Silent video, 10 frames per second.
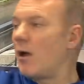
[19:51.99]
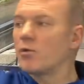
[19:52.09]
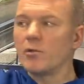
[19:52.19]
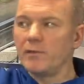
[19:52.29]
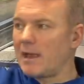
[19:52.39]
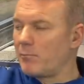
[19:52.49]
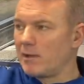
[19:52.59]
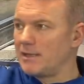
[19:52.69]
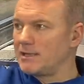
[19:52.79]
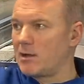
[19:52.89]
how can we get
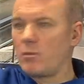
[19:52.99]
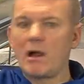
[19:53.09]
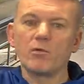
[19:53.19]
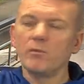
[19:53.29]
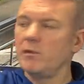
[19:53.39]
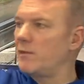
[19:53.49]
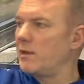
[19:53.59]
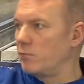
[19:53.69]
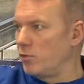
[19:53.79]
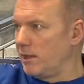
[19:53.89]
players out, how can we
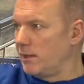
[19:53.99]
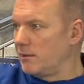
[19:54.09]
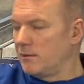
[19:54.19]
make money?